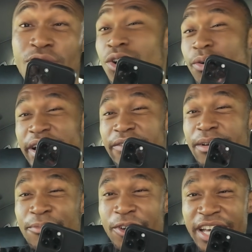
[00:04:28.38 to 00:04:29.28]
or whenever
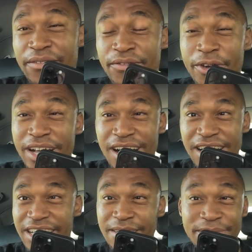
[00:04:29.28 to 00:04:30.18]
I'm looking for a
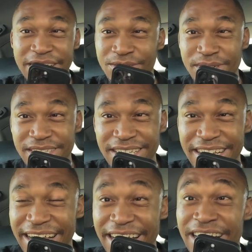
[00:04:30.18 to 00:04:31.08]
car that I'm interested
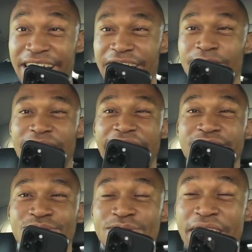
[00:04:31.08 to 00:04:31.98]
in and I would like
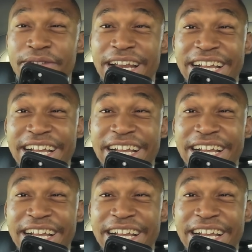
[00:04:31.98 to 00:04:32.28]
to have an